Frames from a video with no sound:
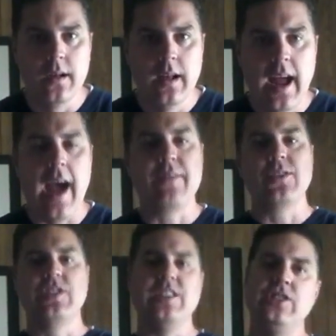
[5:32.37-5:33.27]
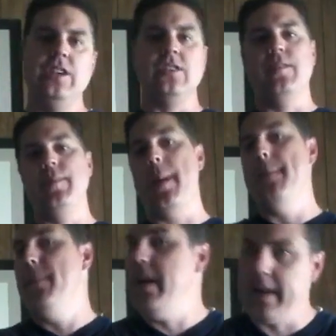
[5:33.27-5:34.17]
after 6 years of my
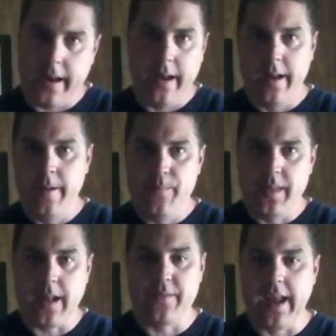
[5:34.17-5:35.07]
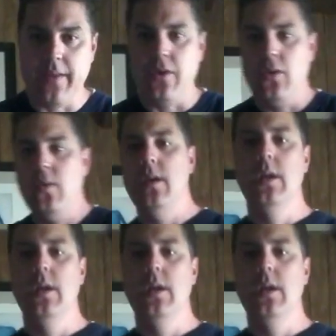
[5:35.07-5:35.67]
money that I gave you,